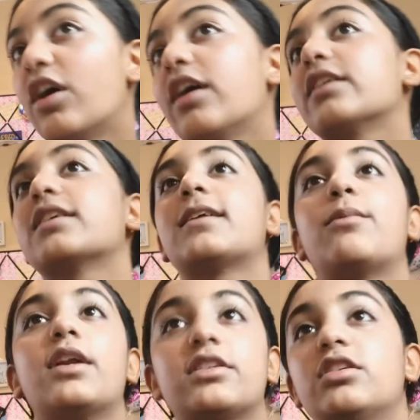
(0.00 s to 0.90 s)
on because I
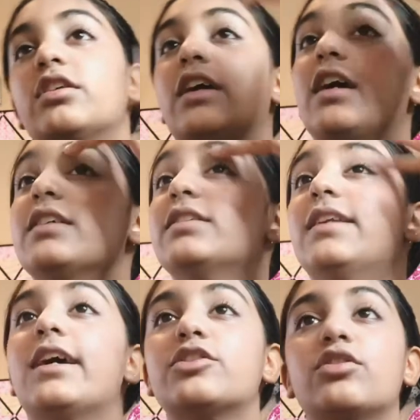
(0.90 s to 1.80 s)
want it to look as
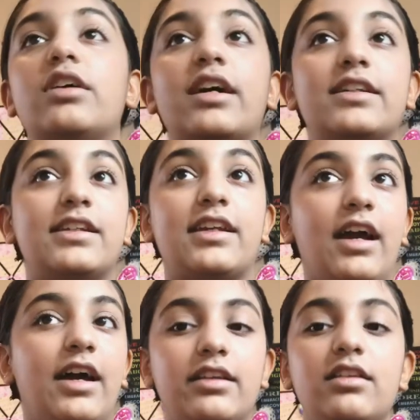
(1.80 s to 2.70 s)
natural as it
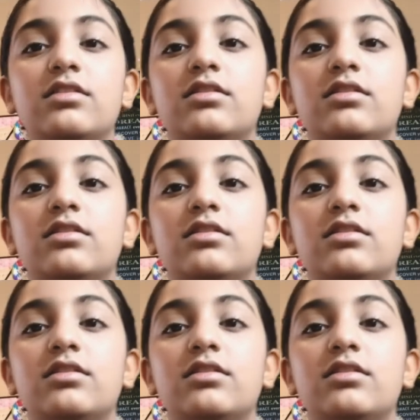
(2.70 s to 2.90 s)
can.